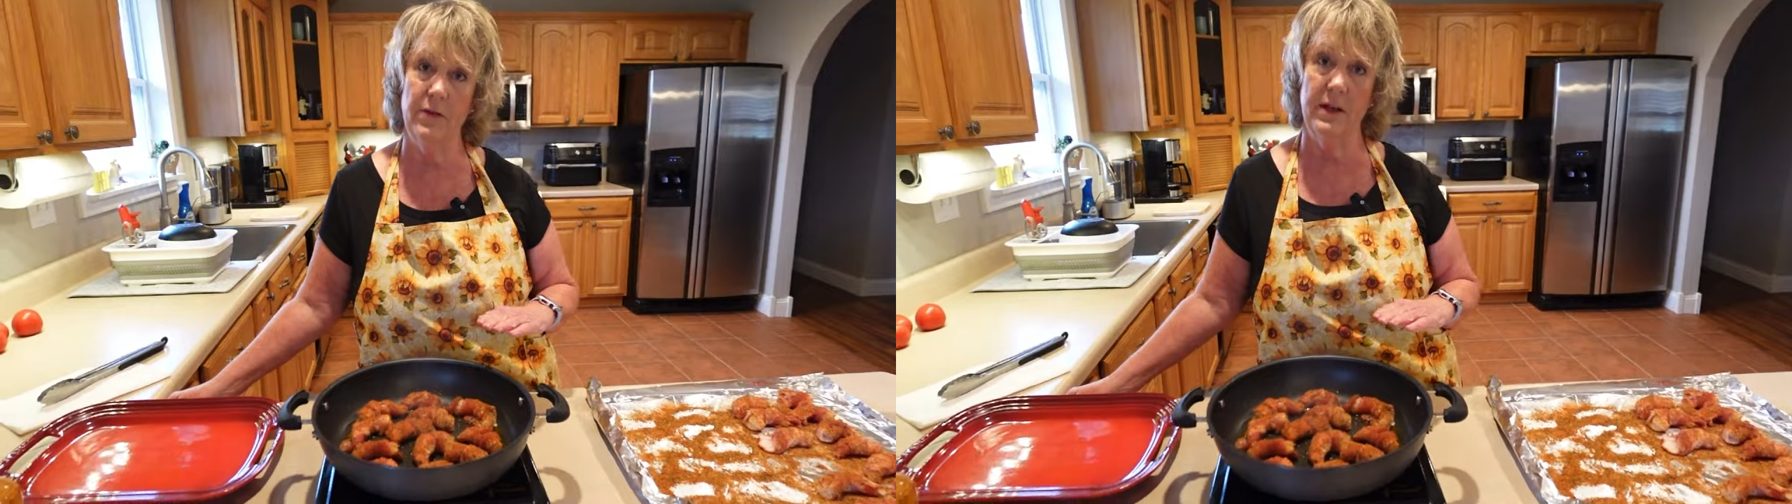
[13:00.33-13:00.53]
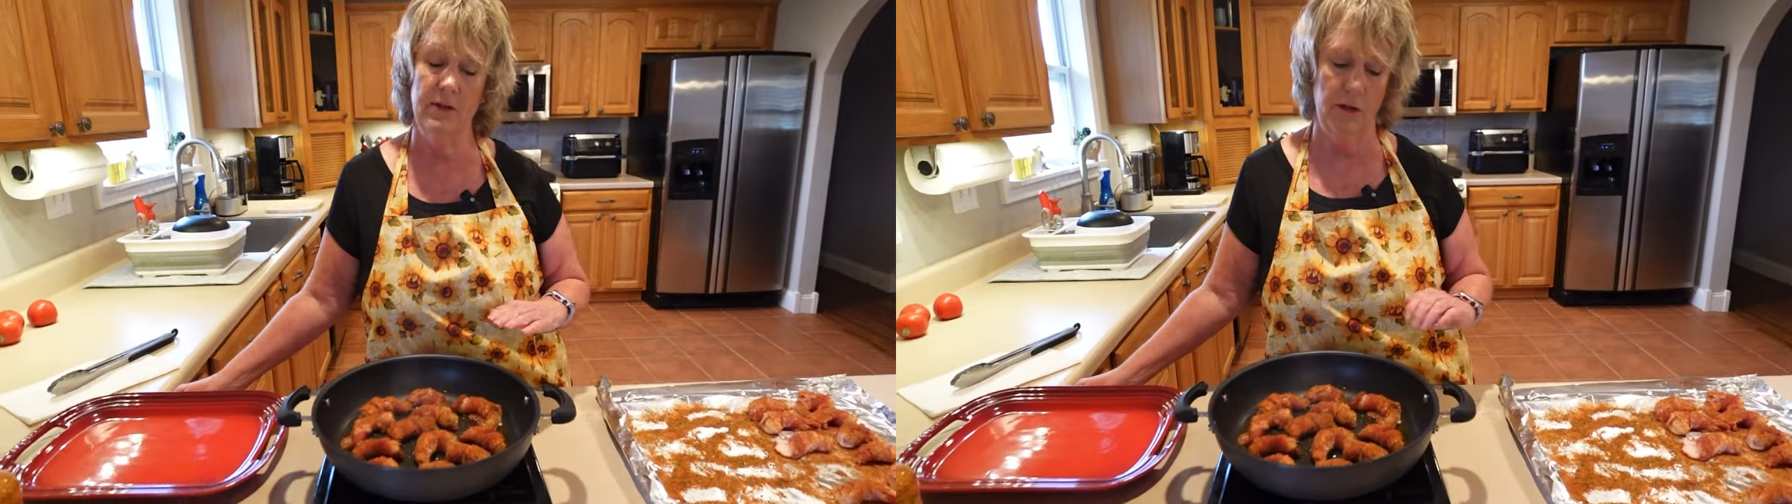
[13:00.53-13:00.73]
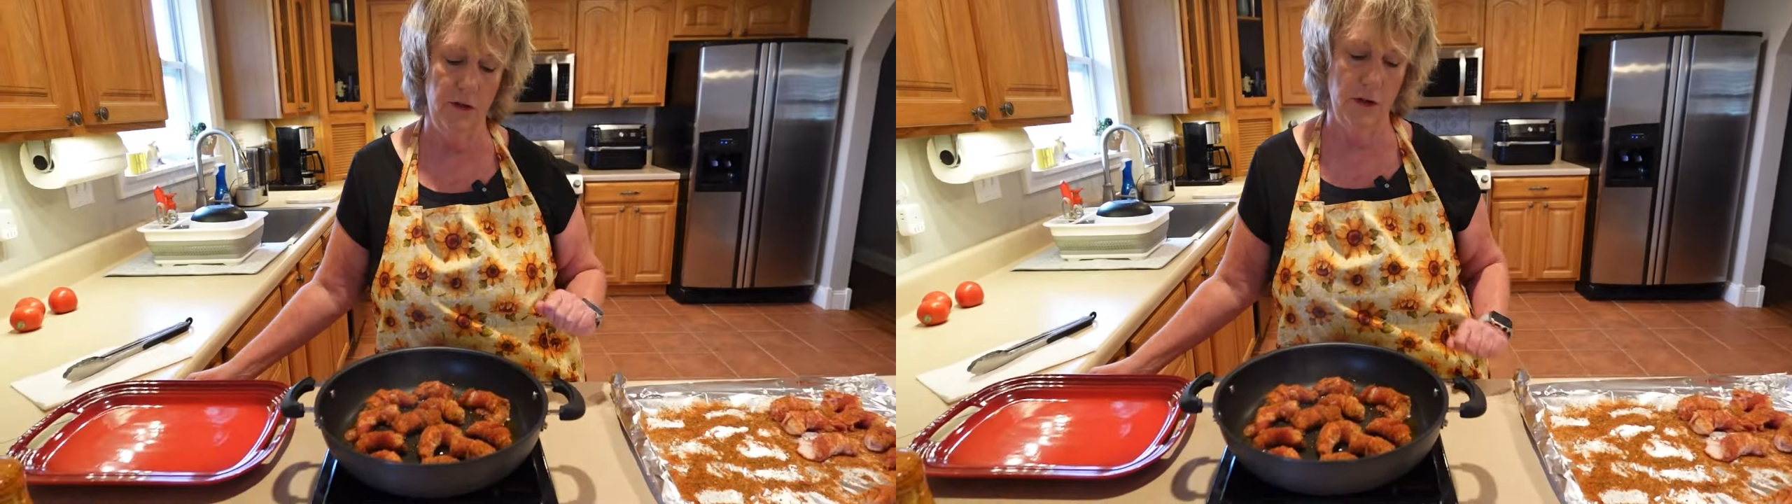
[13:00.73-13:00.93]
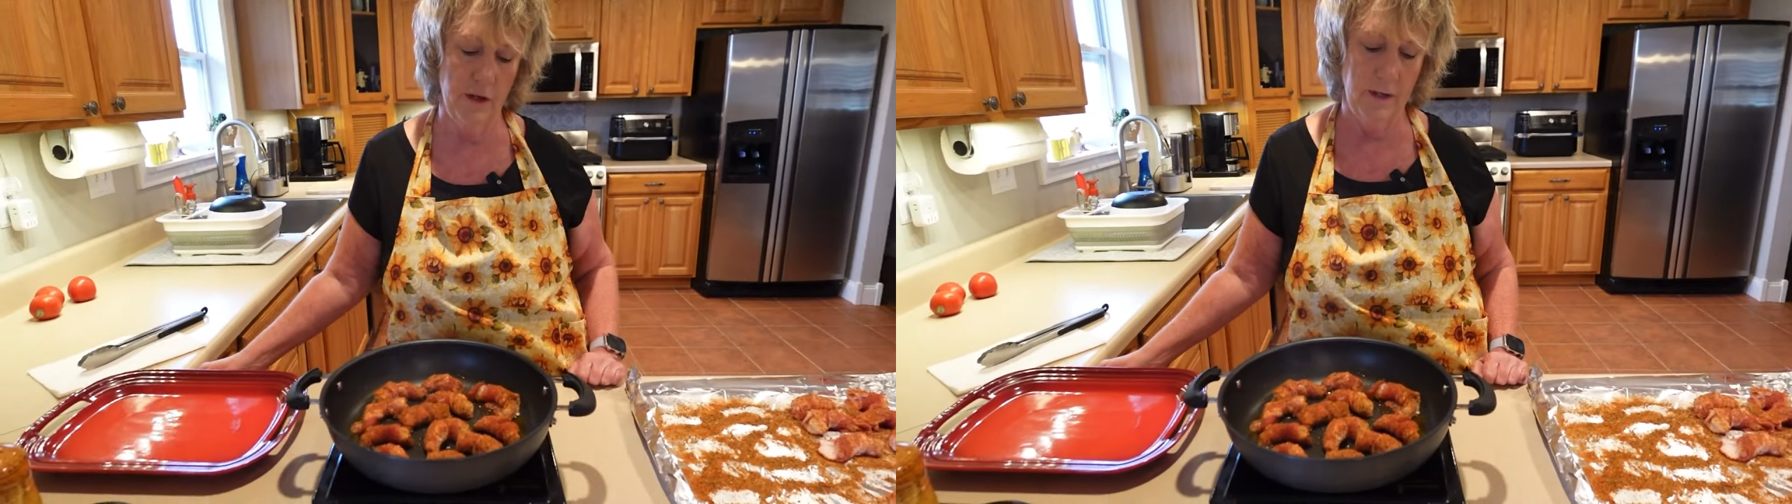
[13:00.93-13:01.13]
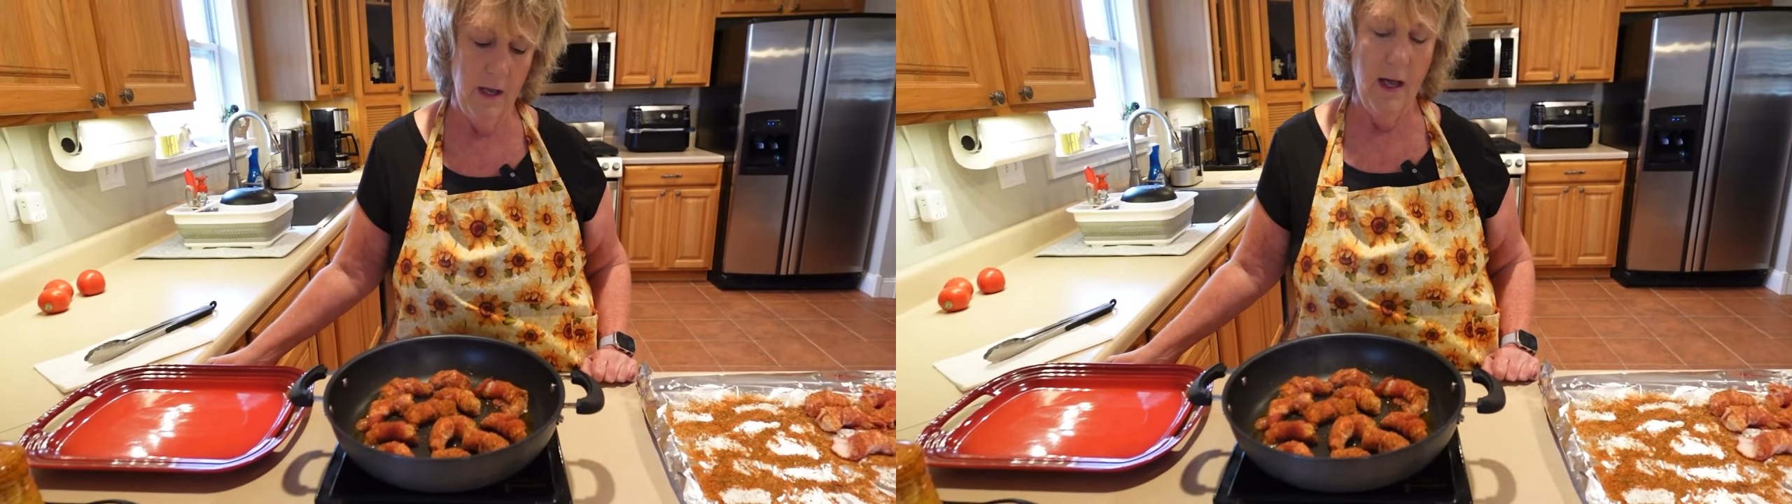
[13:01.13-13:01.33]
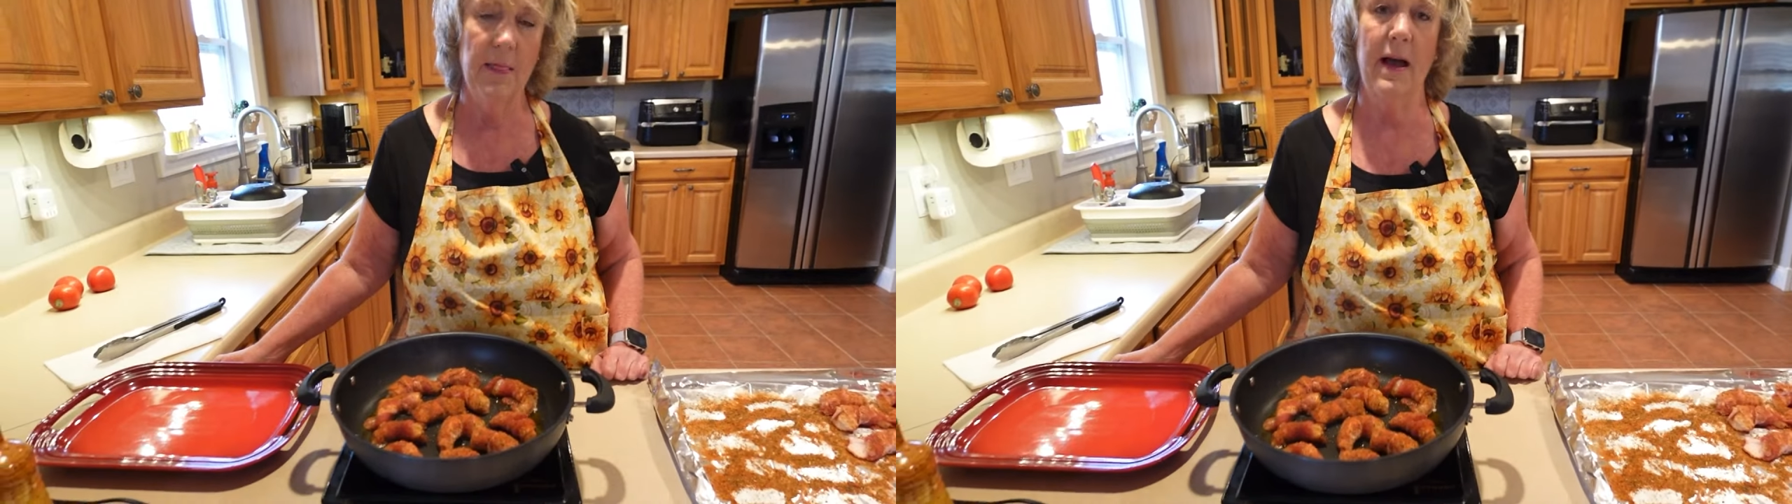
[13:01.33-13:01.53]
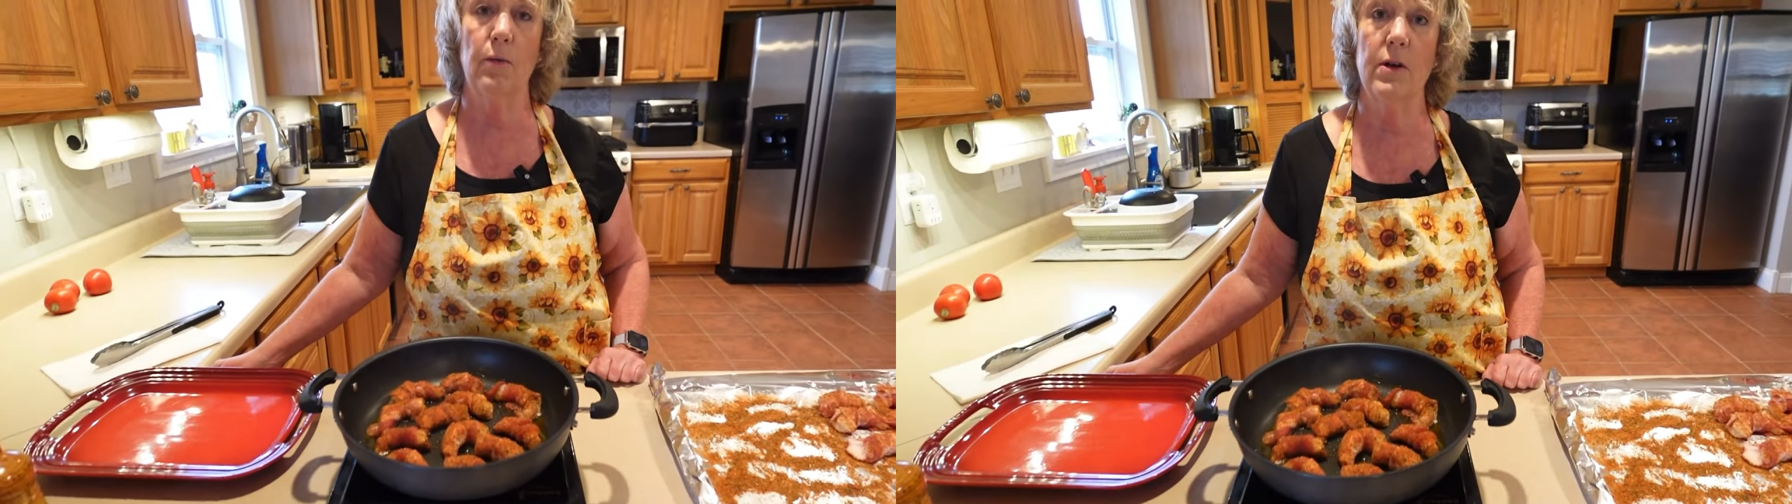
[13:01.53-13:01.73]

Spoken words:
these to cook, that